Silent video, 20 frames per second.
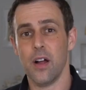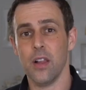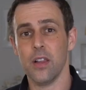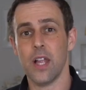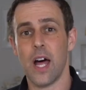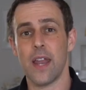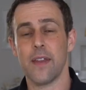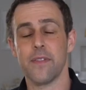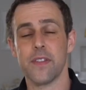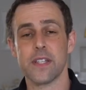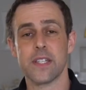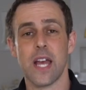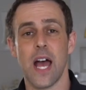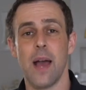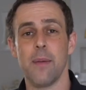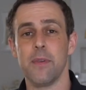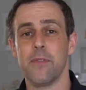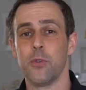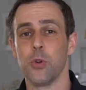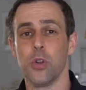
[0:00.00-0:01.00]
A lot of the
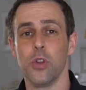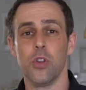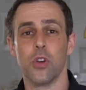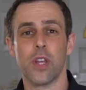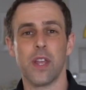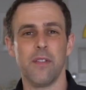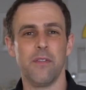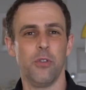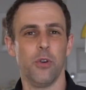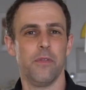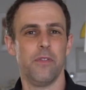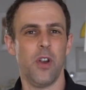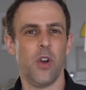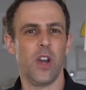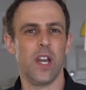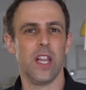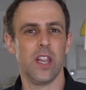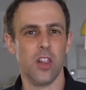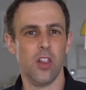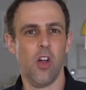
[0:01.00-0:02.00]
time, if you're looking for
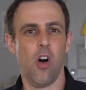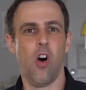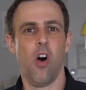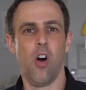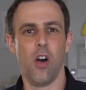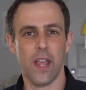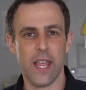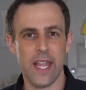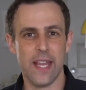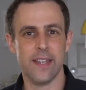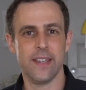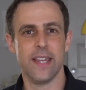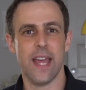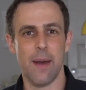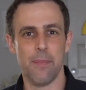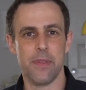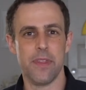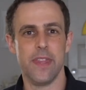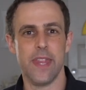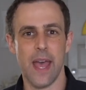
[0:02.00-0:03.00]
very long,
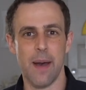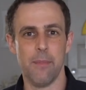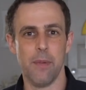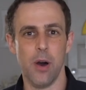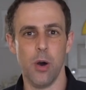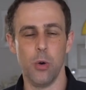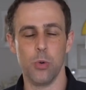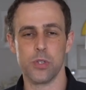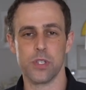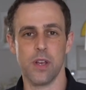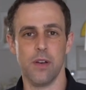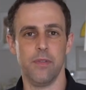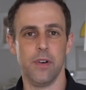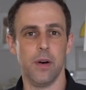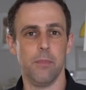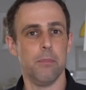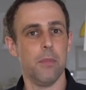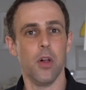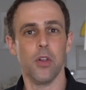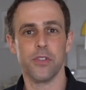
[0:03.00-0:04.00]
in-depth demos of
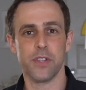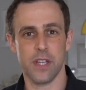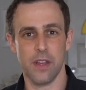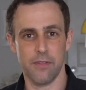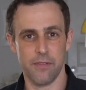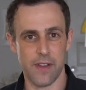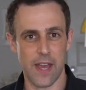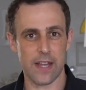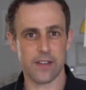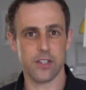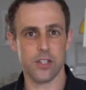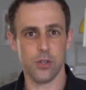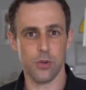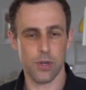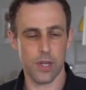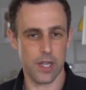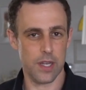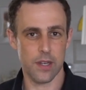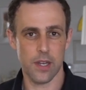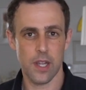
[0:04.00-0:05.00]
a multi-effect
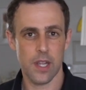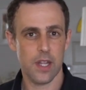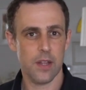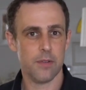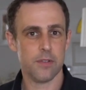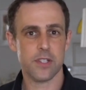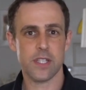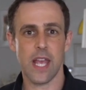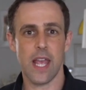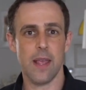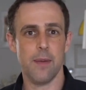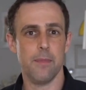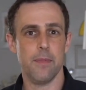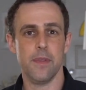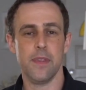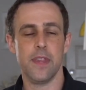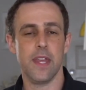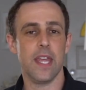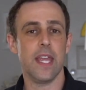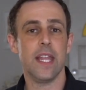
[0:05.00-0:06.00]
unit, say
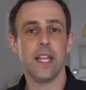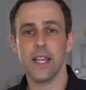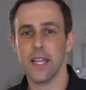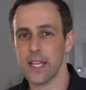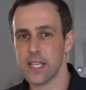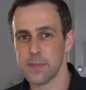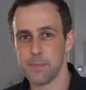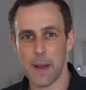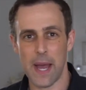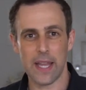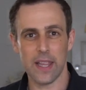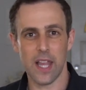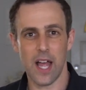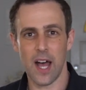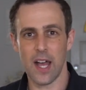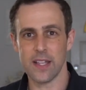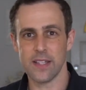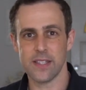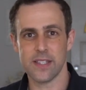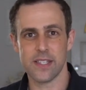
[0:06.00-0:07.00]
the Helix by
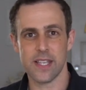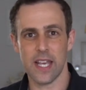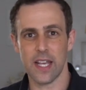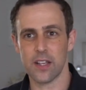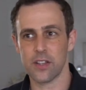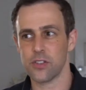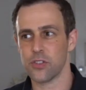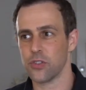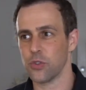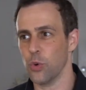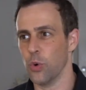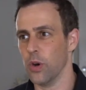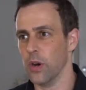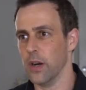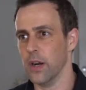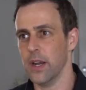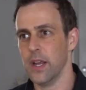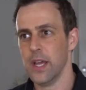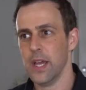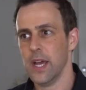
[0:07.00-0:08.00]
Line 6
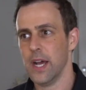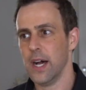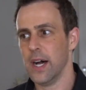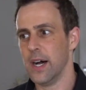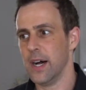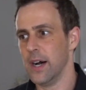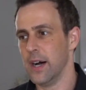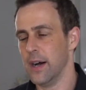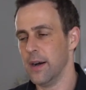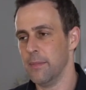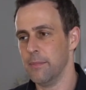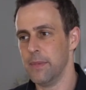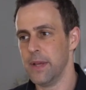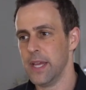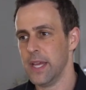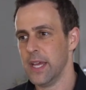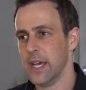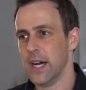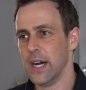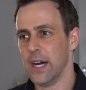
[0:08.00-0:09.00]
or um,
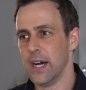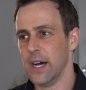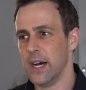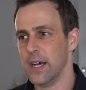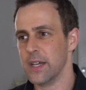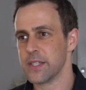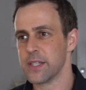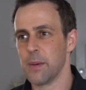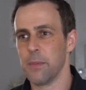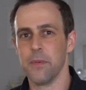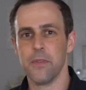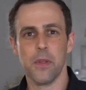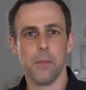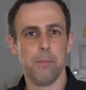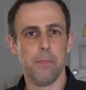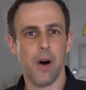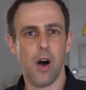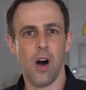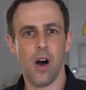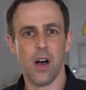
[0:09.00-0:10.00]
uh, some of the
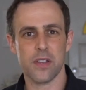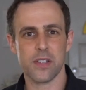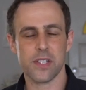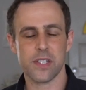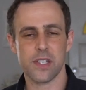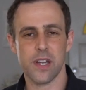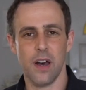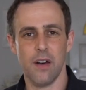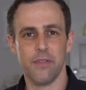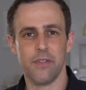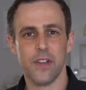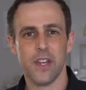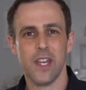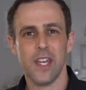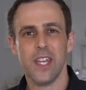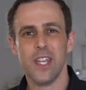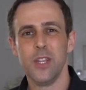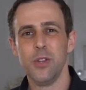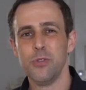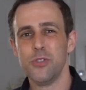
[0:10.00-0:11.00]
Boss stuff,
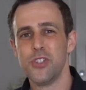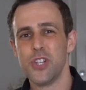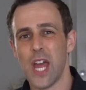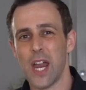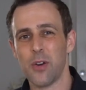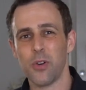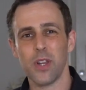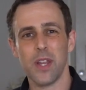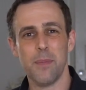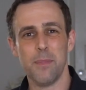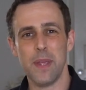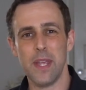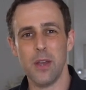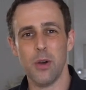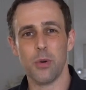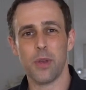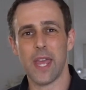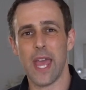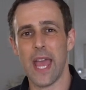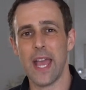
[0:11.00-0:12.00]
you generally be
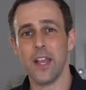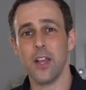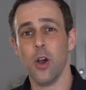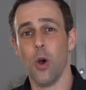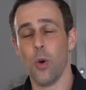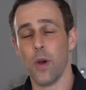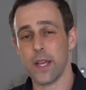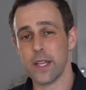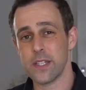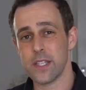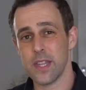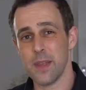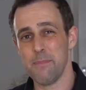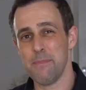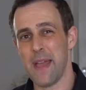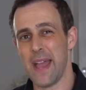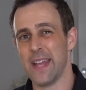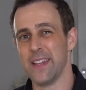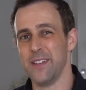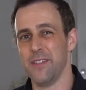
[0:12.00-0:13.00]
okay going to the
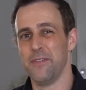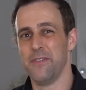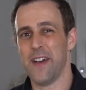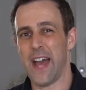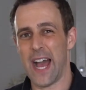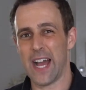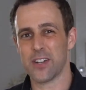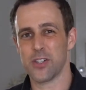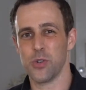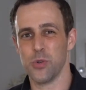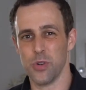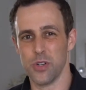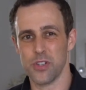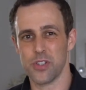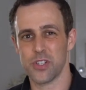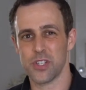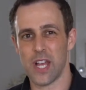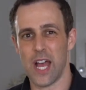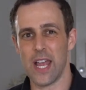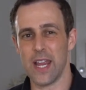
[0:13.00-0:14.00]

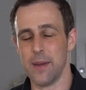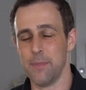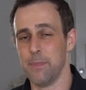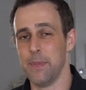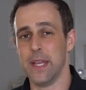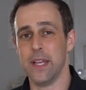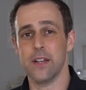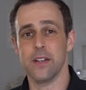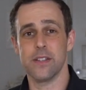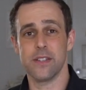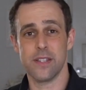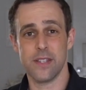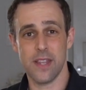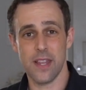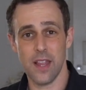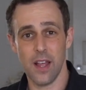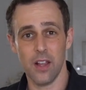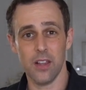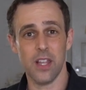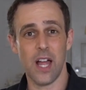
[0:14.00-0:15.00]
manufacturer's site
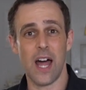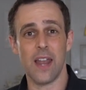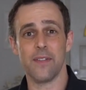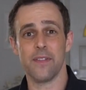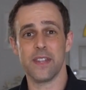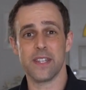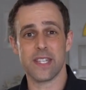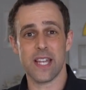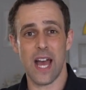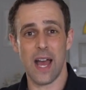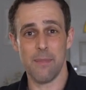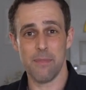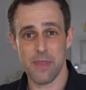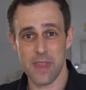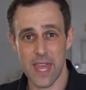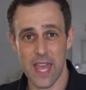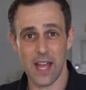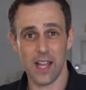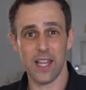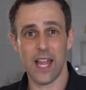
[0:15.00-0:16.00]
because a lot of the time
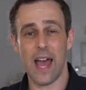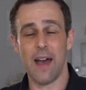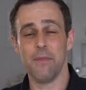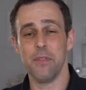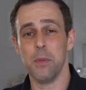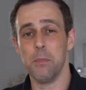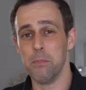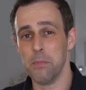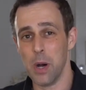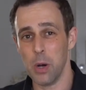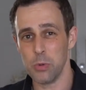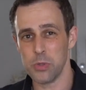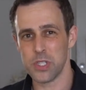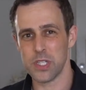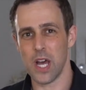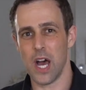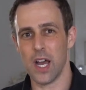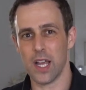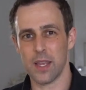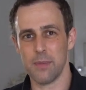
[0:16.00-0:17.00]
they'll have the
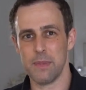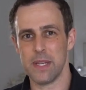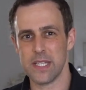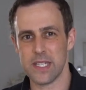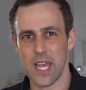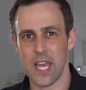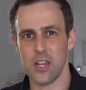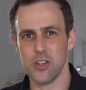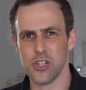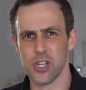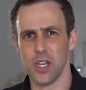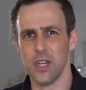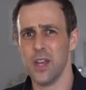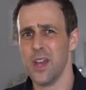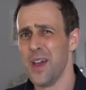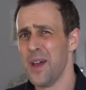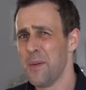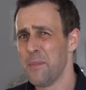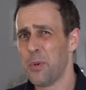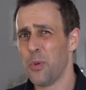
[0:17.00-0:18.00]
most documentation.
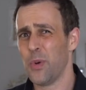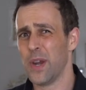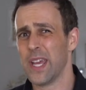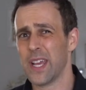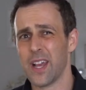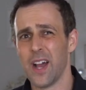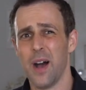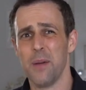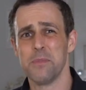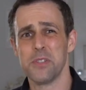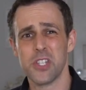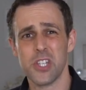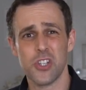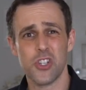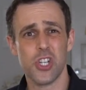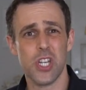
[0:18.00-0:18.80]
But when it comes to